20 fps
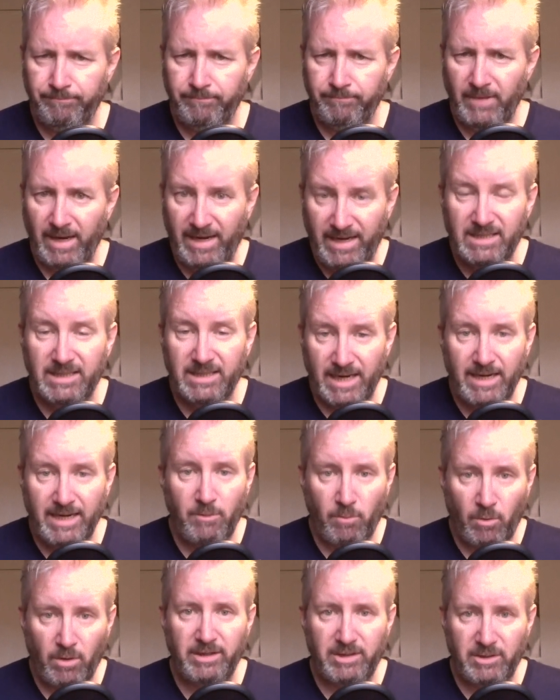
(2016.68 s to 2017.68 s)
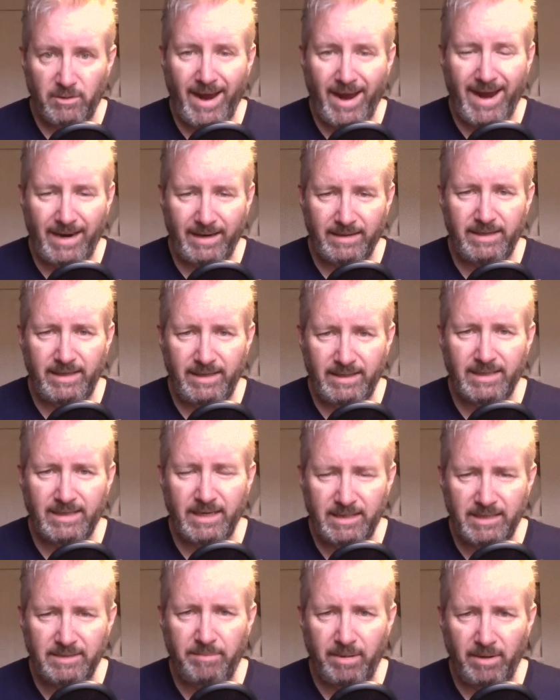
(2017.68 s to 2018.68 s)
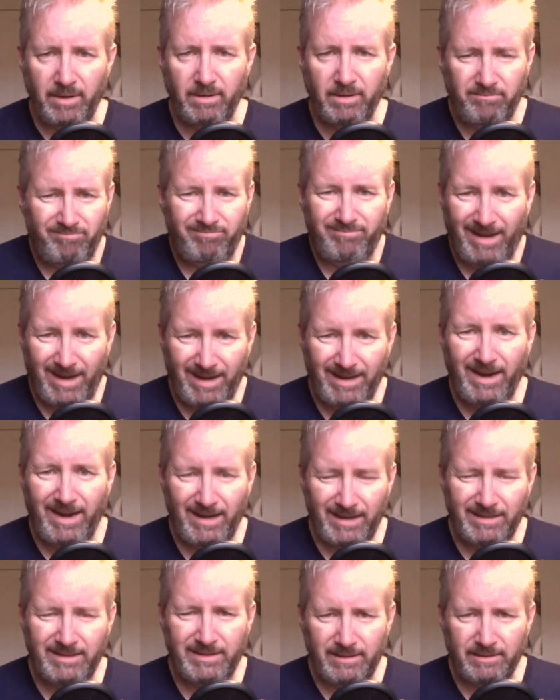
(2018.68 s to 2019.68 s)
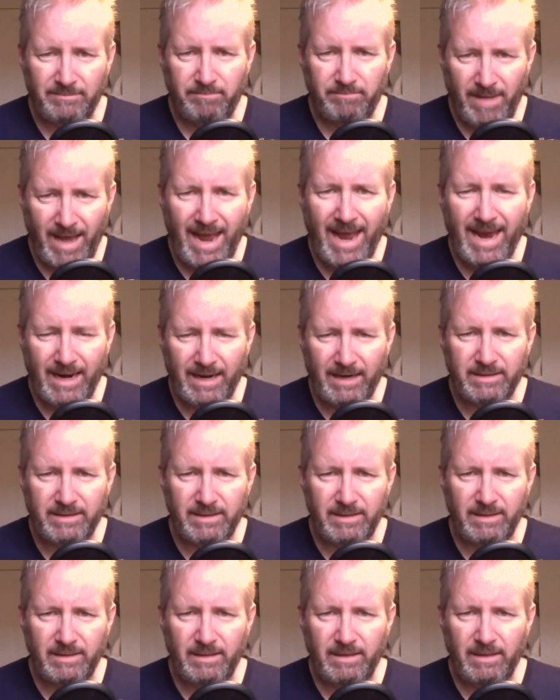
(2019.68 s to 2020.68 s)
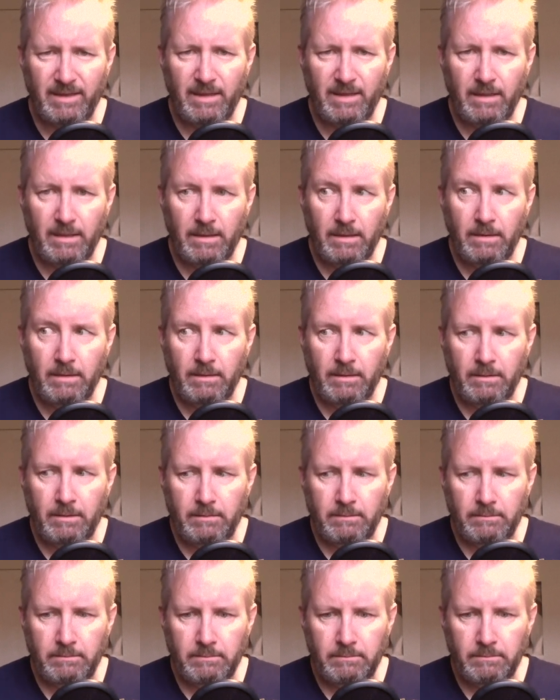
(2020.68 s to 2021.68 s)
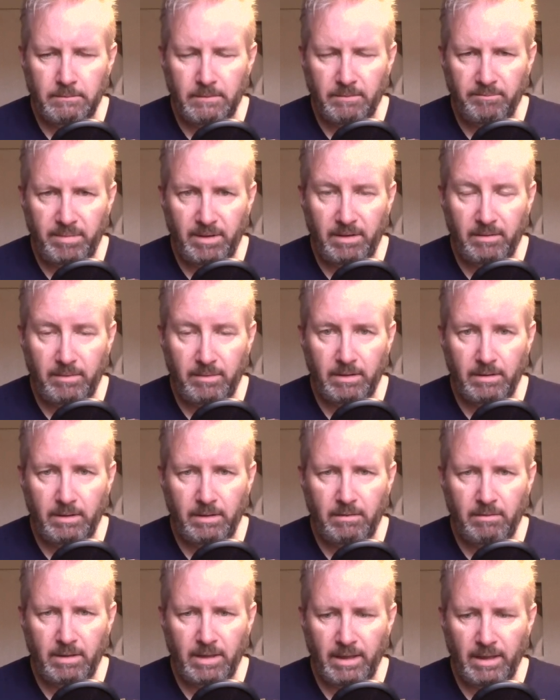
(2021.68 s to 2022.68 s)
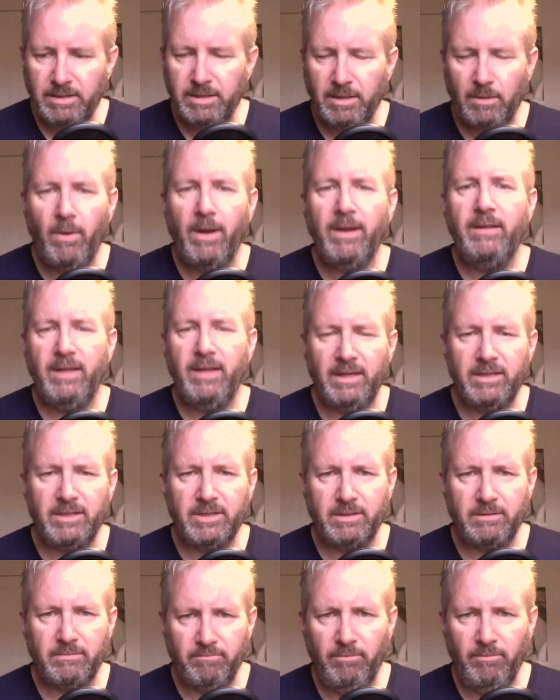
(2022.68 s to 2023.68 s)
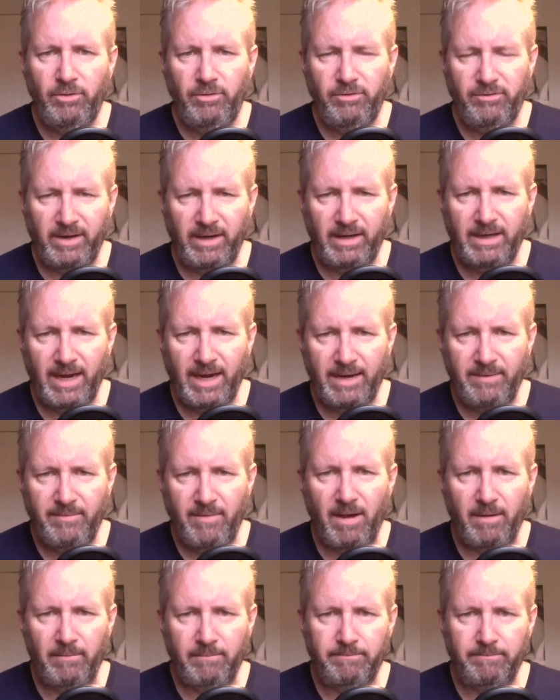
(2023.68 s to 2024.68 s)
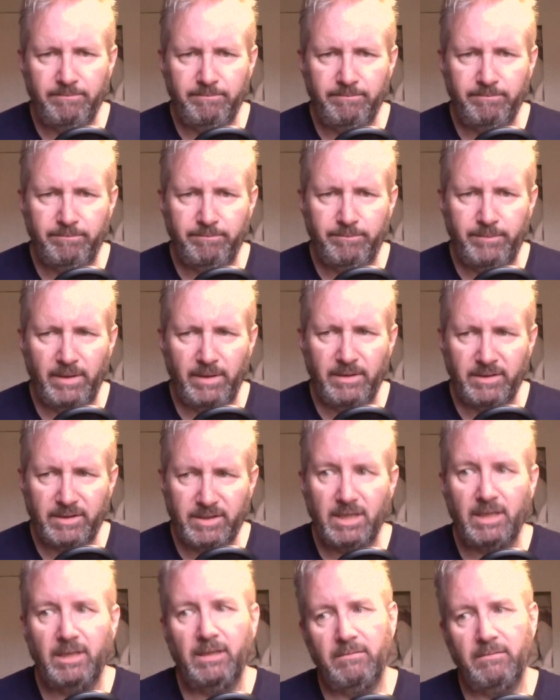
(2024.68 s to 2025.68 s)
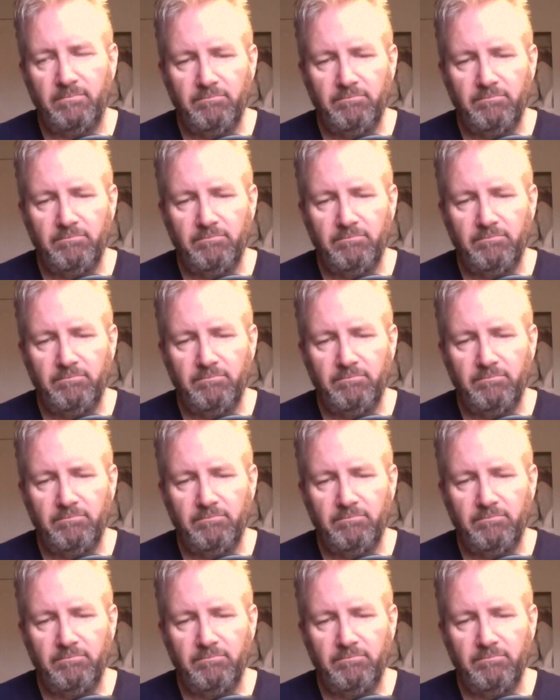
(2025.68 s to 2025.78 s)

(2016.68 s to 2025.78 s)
He said he wanted to act. He said to Burt, "I'd like to act." Burt went, "Okay." So when this movie came up, Burt said,